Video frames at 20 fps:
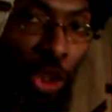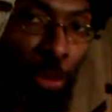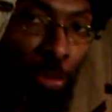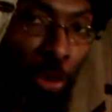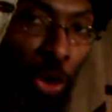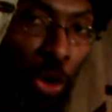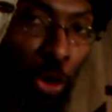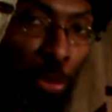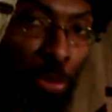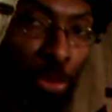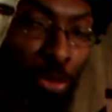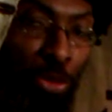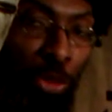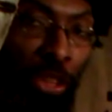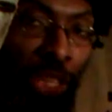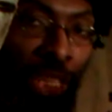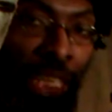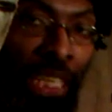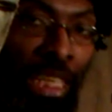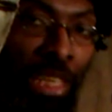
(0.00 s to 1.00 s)
spoke before
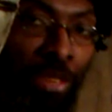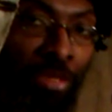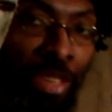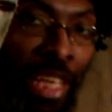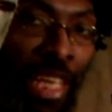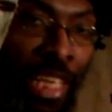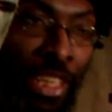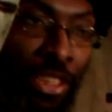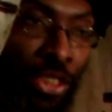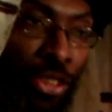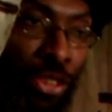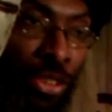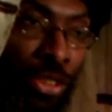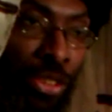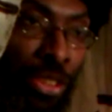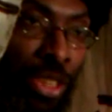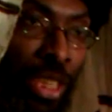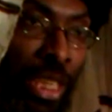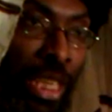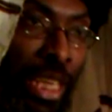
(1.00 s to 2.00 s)
the League of Nations,
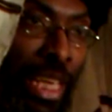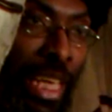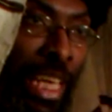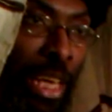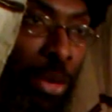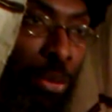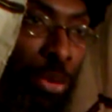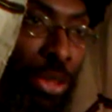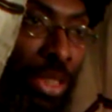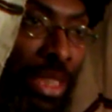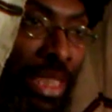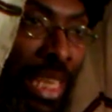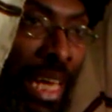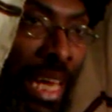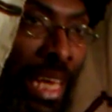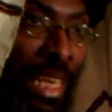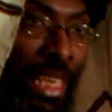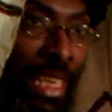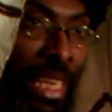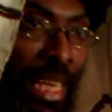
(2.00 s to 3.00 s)
it was
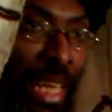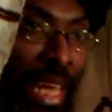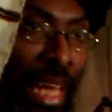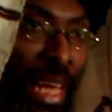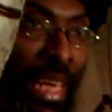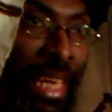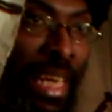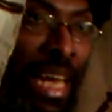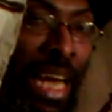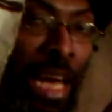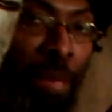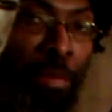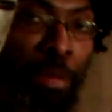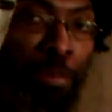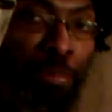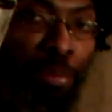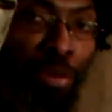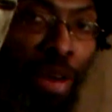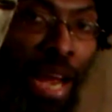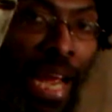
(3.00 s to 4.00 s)
not a common
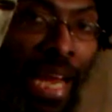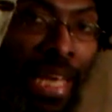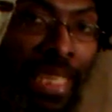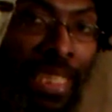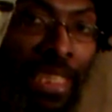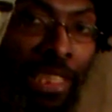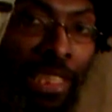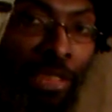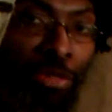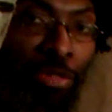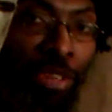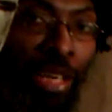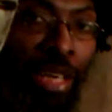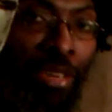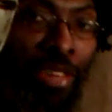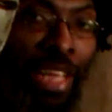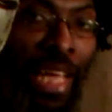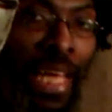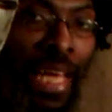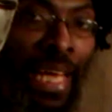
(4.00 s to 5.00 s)
practice for
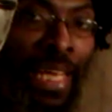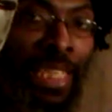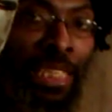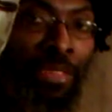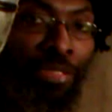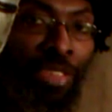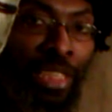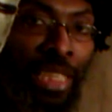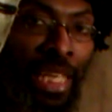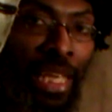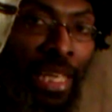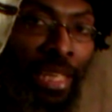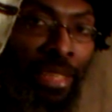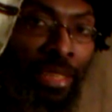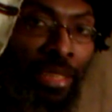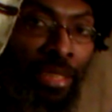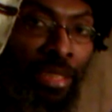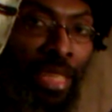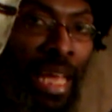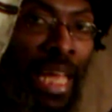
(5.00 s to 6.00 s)
other heads of state.
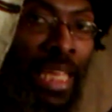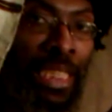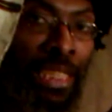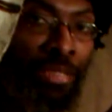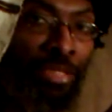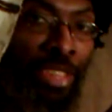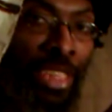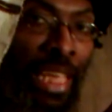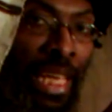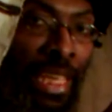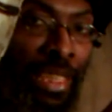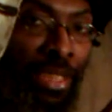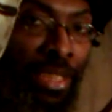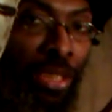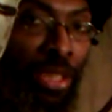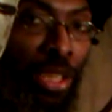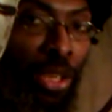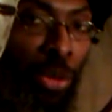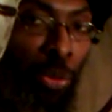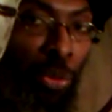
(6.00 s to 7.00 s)
The heads of states
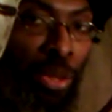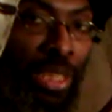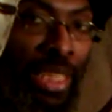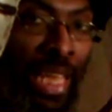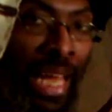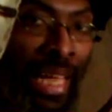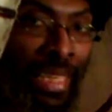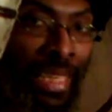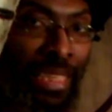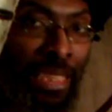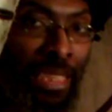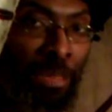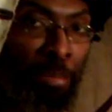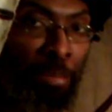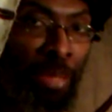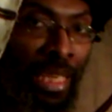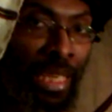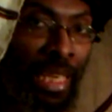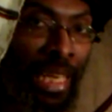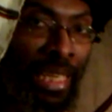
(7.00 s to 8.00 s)
would not
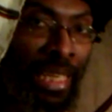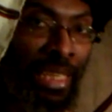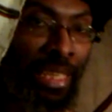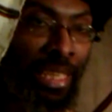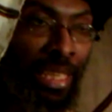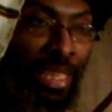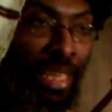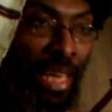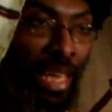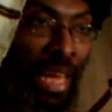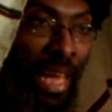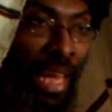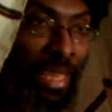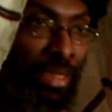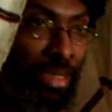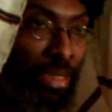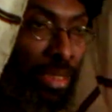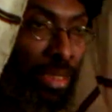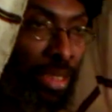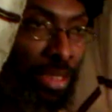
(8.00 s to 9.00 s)
speak at
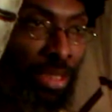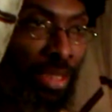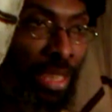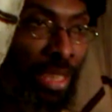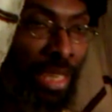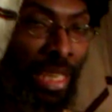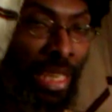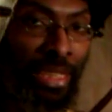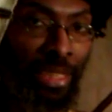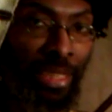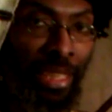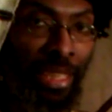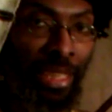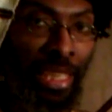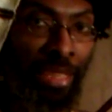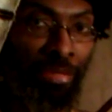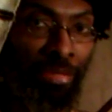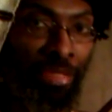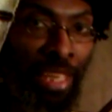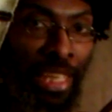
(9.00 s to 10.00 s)
such a thing as the League
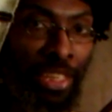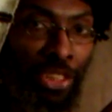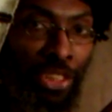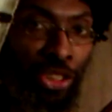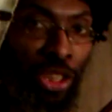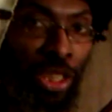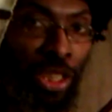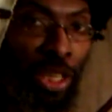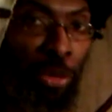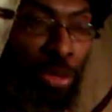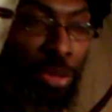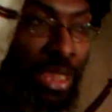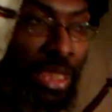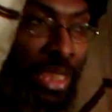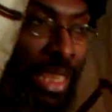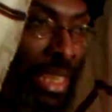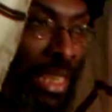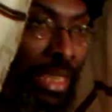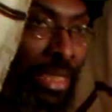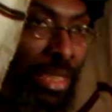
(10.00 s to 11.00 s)
of Nations. They would
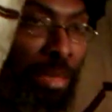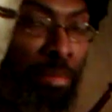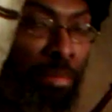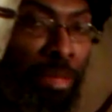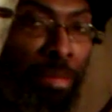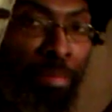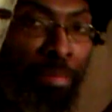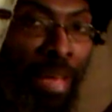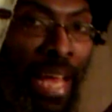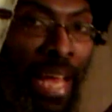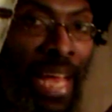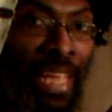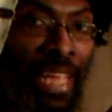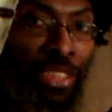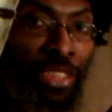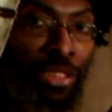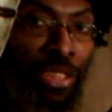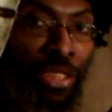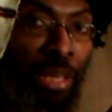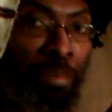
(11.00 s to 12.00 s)
send some ambassador
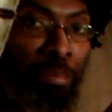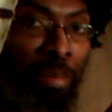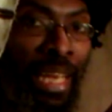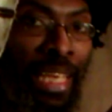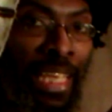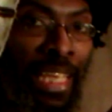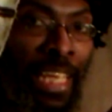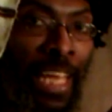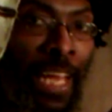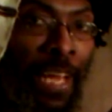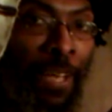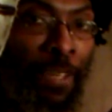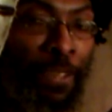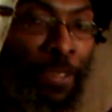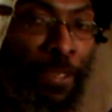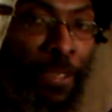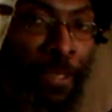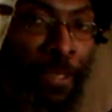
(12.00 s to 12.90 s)
or somebody else.